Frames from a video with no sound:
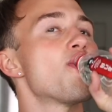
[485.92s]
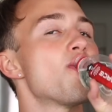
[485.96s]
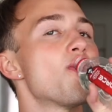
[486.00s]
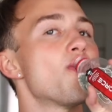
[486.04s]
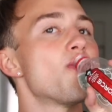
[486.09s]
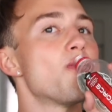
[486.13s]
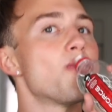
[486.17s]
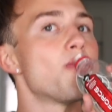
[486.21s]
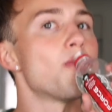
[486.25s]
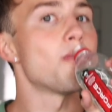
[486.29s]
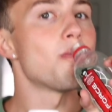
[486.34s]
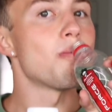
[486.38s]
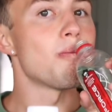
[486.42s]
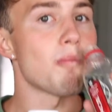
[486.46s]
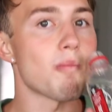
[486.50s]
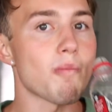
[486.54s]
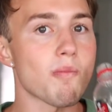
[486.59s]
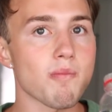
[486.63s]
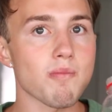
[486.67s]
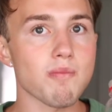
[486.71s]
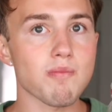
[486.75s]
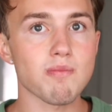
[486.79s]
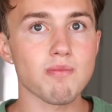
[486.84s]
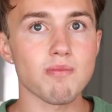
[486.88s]
was Walker
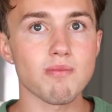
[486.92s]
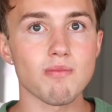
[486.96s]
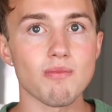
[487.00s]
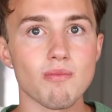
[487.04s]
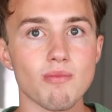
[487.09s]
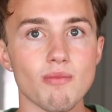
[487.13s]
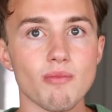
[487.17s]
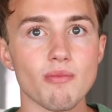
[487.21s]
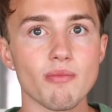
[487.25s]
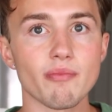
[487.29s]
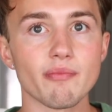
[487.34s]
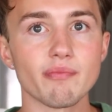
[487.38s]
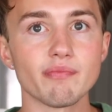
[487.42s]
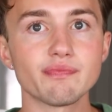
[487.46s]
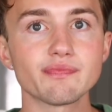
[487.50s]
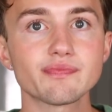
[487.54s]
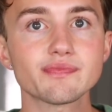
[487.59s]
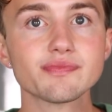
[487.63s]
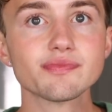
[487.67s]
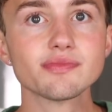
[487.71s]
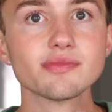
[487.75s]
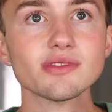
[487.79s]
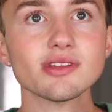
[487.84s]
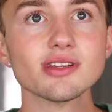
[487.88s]
Texas Ranger that Dad used
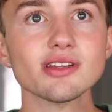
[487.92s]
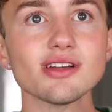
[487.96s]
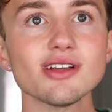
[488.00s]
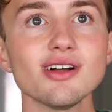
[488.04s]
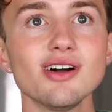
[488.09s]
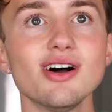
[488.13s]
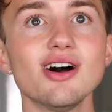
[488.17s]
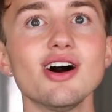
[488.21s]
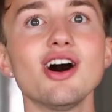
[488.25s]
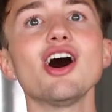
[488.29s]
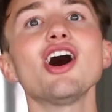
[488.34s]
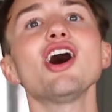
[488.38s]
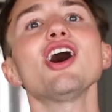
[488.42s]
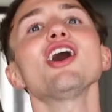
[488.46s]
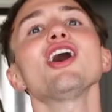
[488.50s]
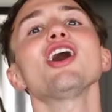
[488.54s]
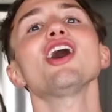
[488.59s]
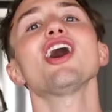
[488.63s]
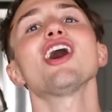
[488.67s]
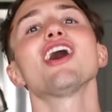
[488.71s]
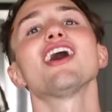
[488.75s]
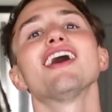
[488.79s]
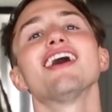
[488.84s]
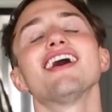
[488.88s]
to watch. Do you remember when Dad
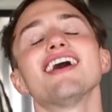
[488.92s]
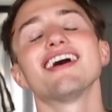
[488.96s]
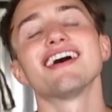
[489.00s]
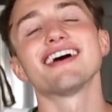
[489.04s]
watched that?